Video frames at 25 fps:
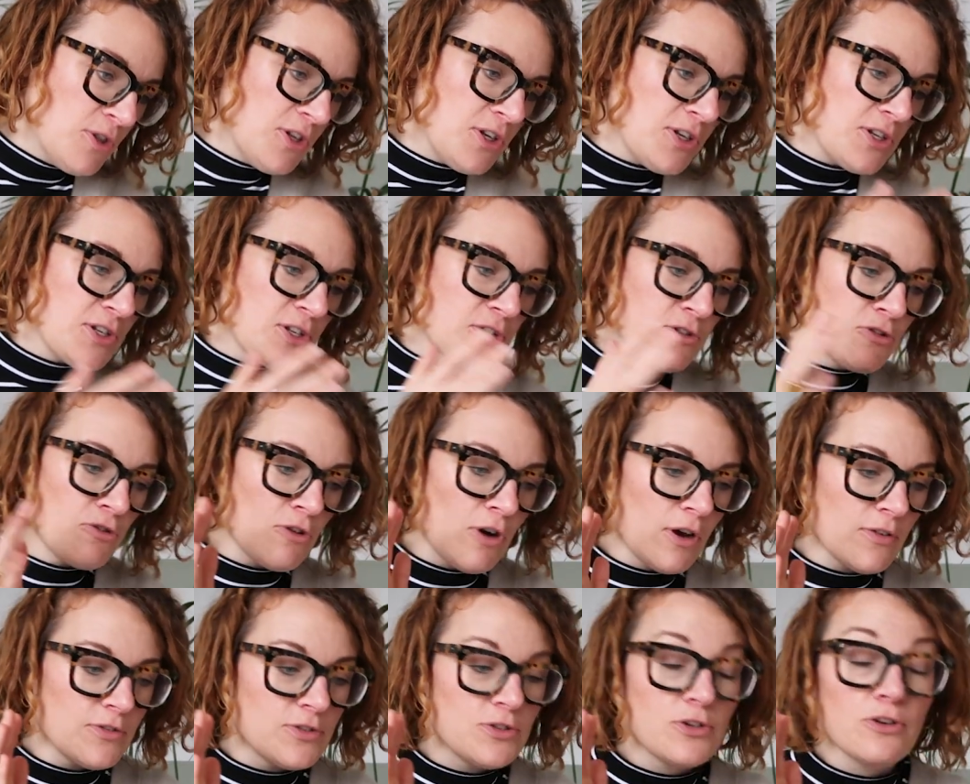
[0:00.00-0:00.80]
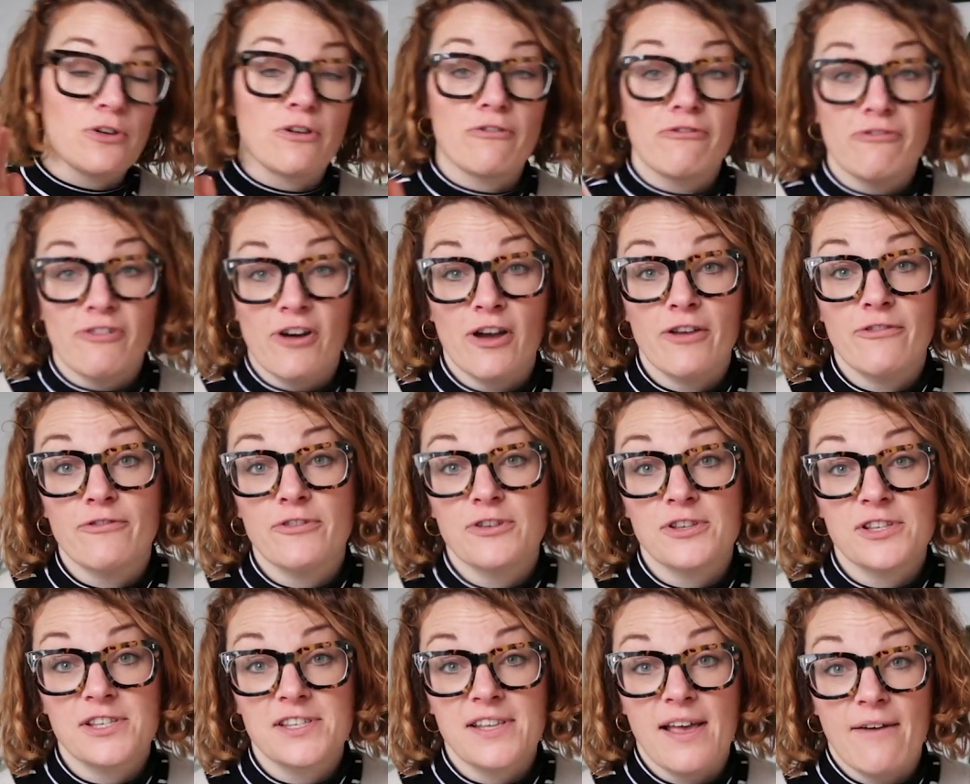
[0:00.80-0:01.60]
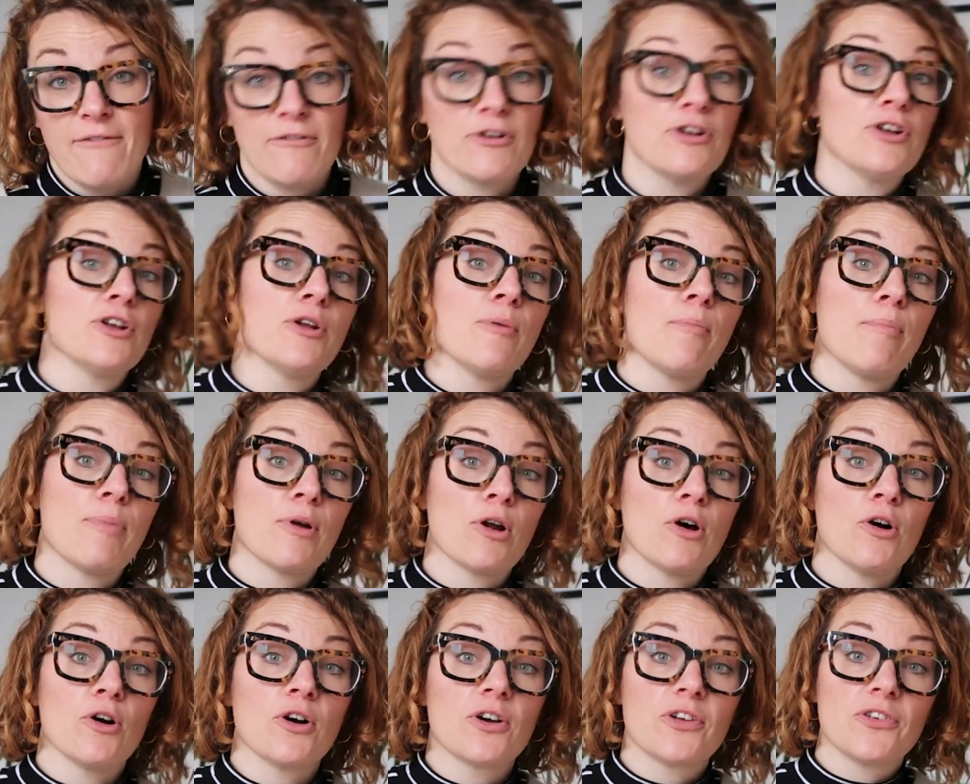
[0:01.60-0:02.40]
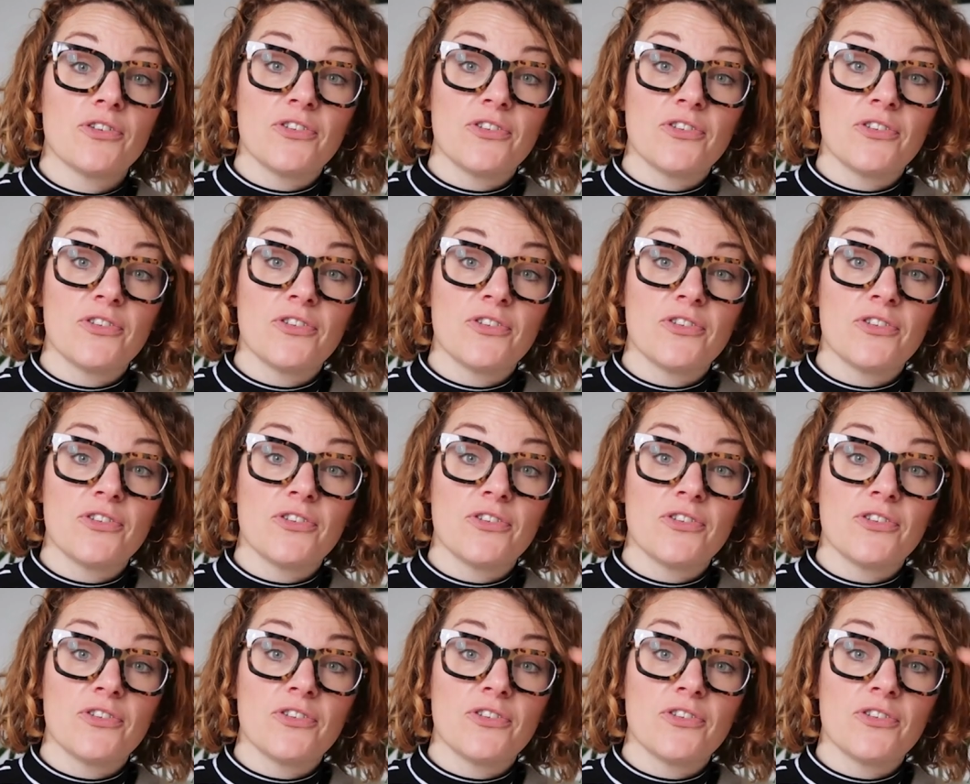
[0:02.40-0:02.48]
that is drafted on a 5'7" block.